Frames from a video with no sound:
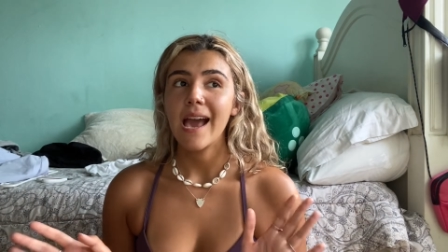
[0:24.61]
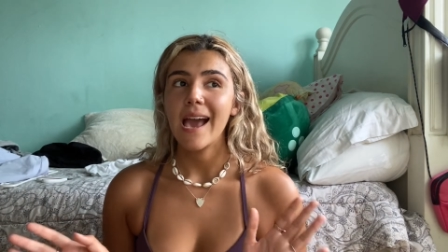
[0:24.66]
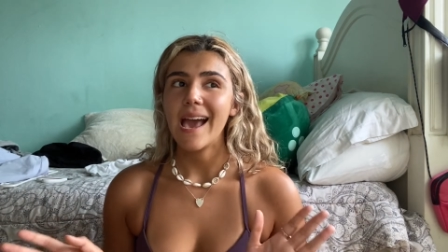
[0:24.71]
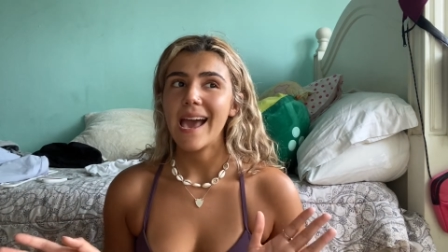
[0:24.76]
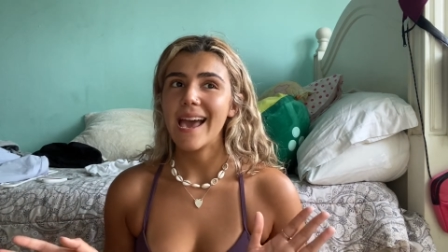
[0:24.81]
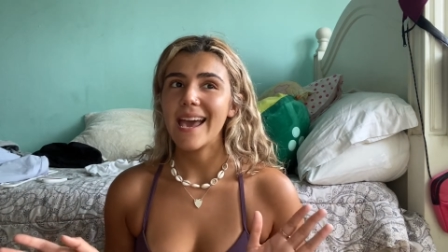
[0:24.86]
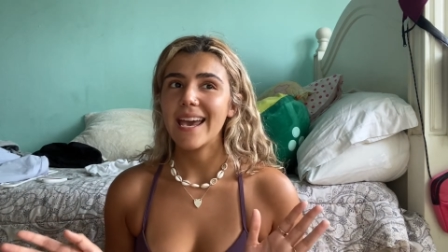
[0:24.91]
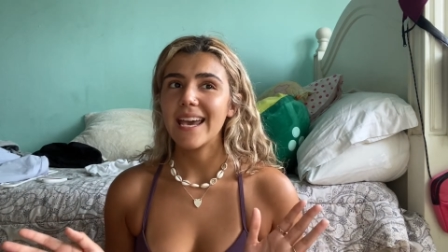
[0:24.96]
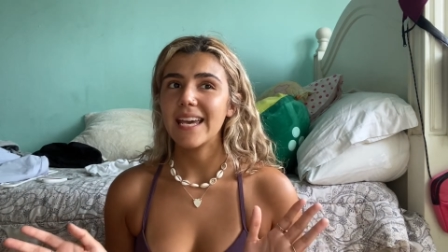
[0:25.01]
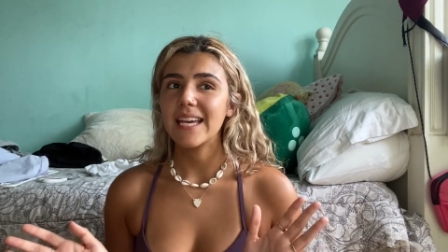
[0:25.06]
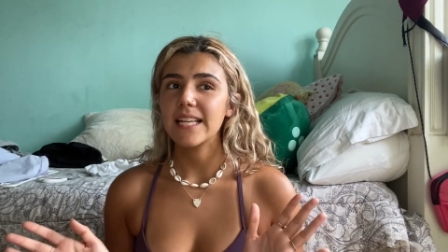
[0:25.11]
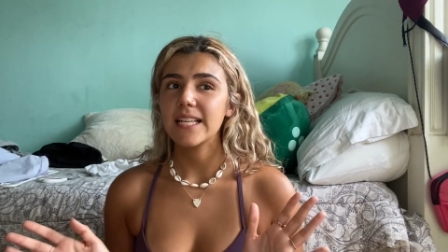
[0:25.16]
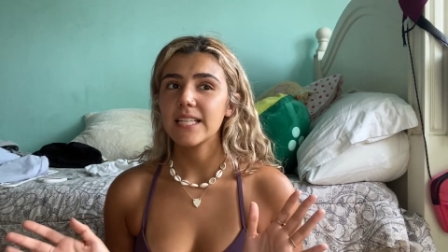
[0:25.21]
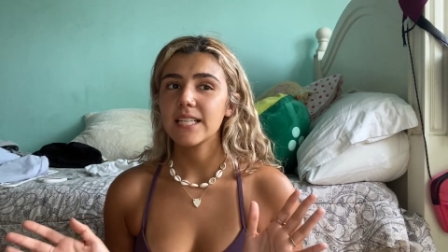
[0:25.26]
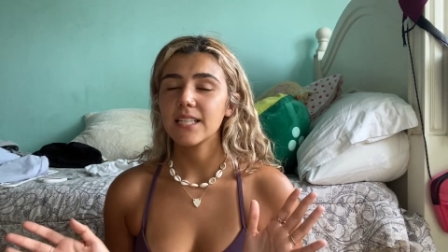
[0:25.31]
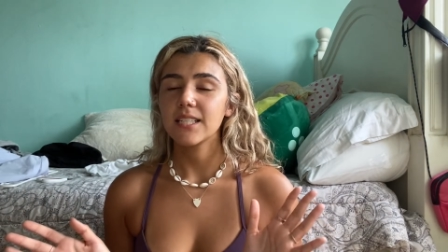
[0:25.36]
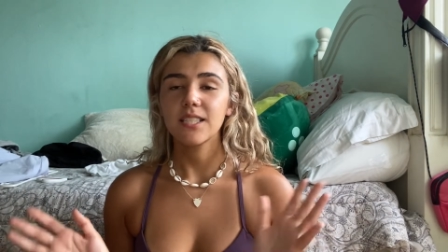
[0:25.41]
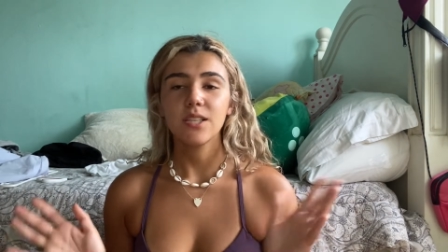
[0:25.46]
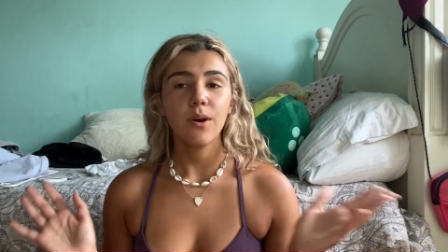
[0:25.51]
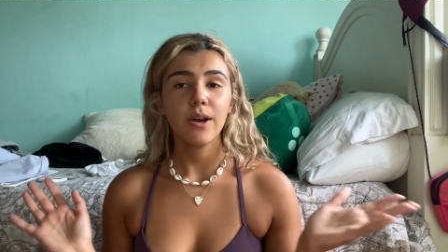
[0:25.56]
And
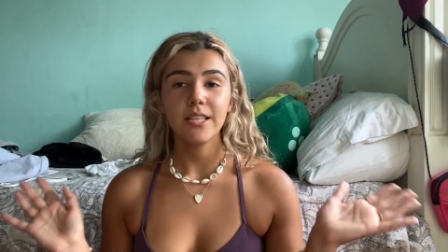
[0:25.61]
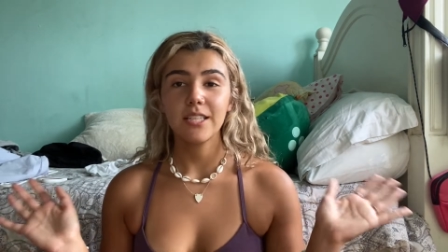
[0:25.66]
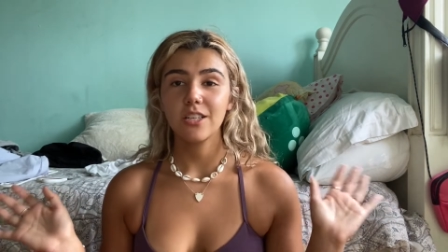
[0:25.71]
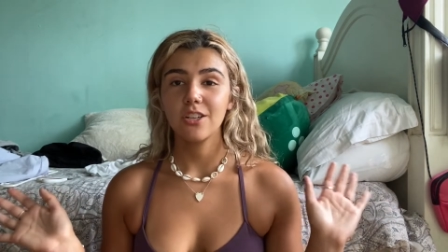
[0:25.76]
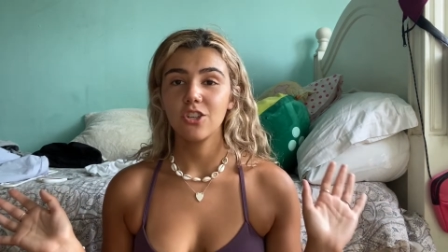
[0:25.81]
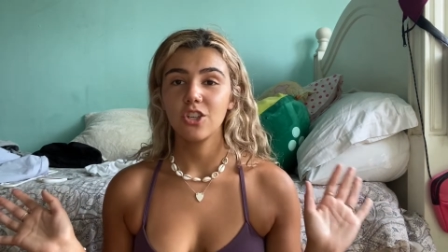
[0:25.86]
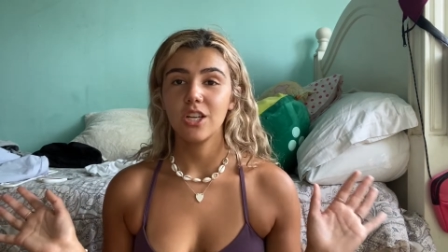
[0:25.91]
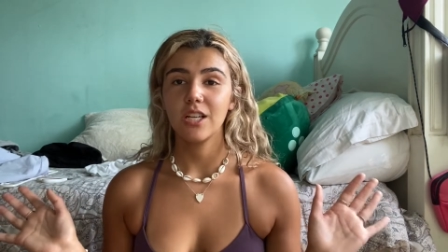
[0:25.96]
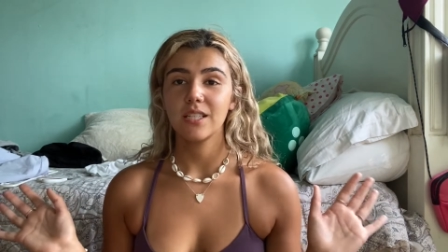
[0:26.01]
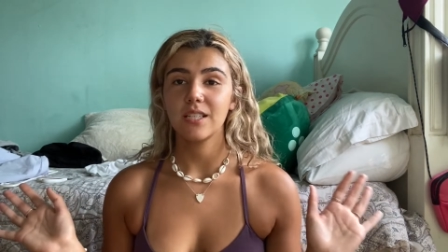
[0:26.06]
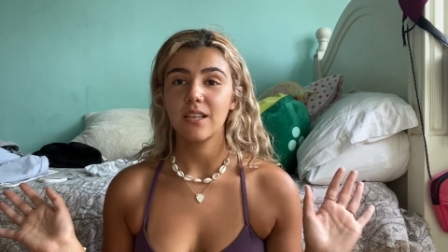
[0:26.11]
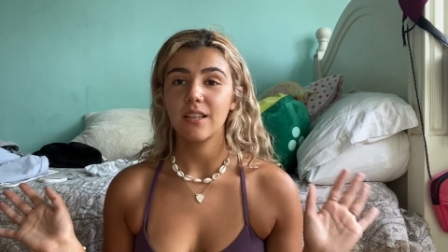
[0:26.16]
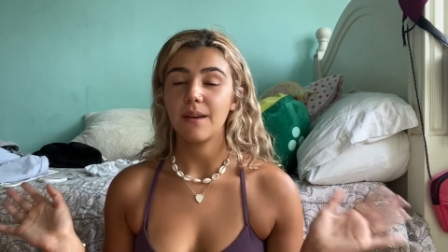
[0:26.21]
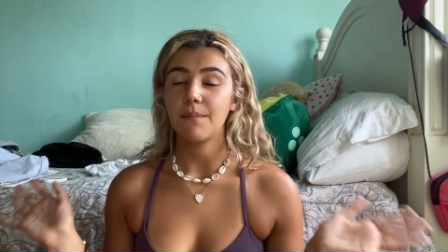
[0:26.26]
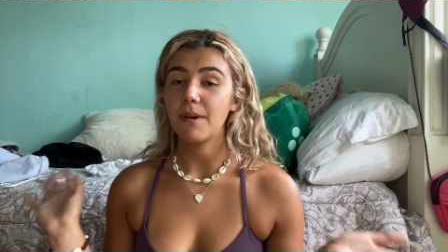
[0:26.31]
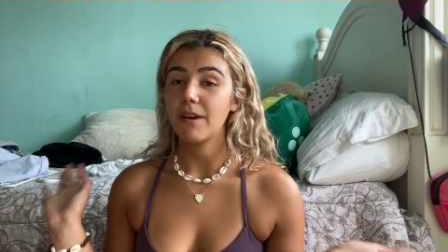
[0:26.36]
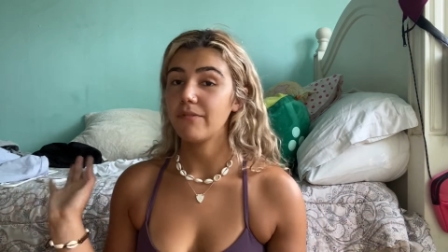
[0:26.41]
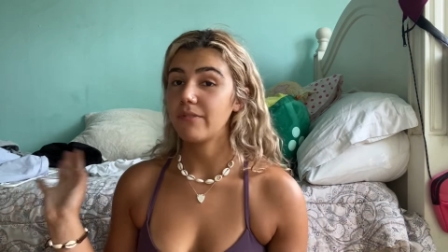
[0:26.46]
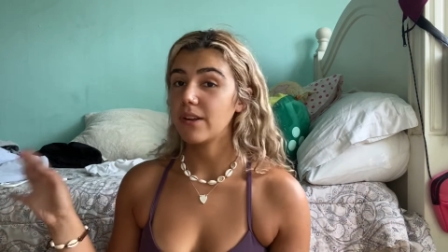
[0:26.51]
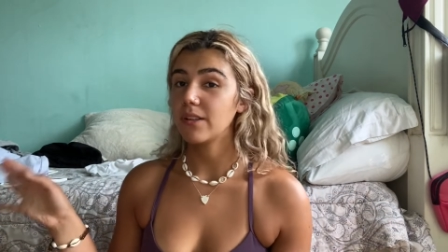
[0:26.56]
so I took a chance on them.
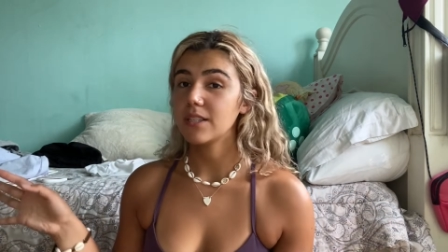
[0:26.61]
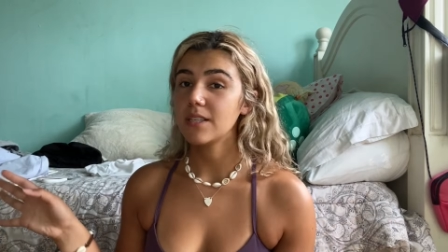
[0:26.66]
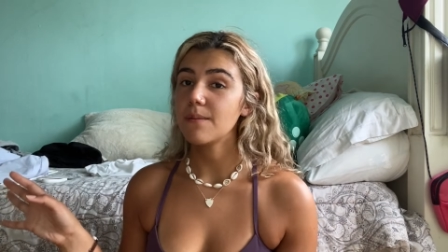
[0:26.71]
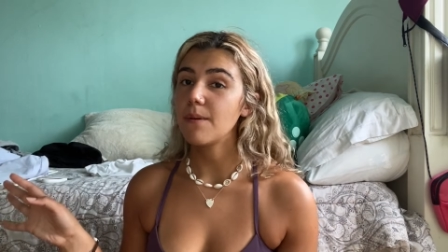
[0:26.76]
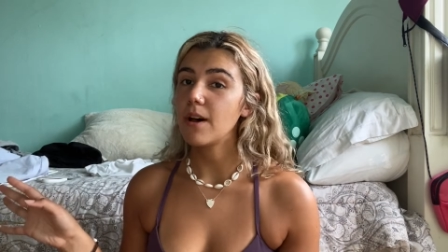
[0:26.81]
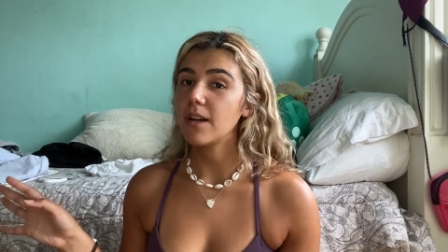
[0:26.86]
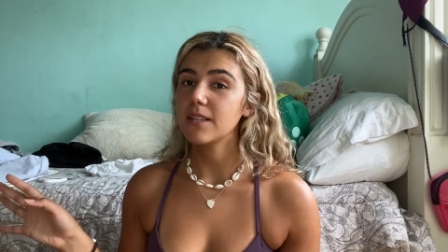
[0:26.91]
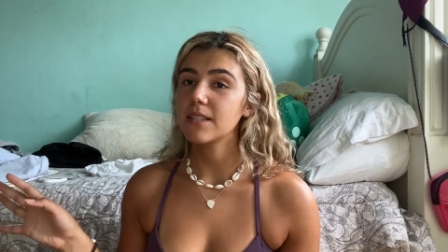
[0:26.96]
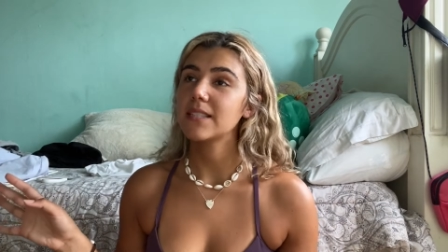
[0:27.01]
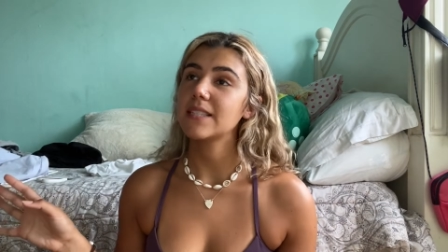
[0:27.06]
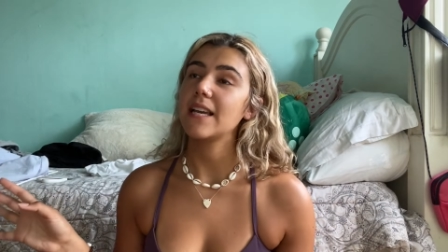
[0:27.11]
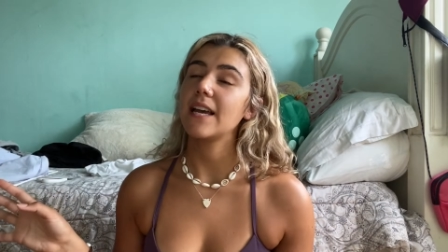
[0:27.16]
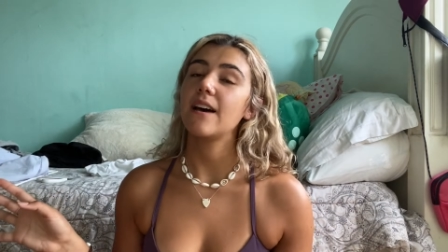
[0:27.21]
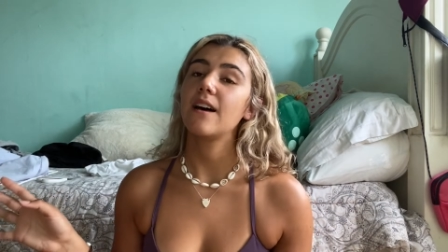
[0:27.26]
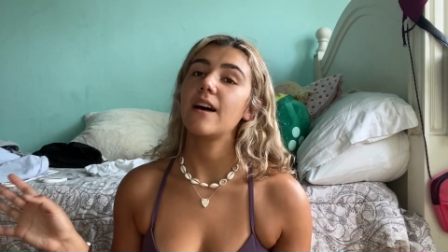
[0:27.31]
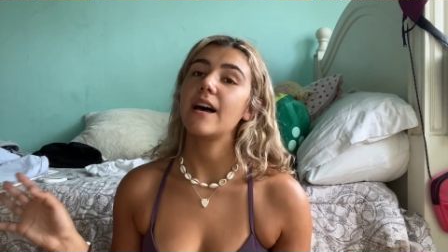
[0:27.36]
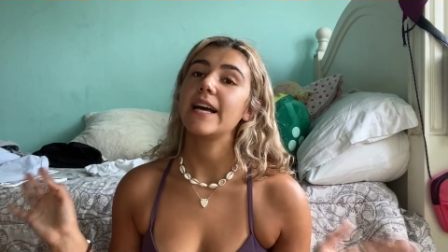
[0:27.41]
I found some on sale.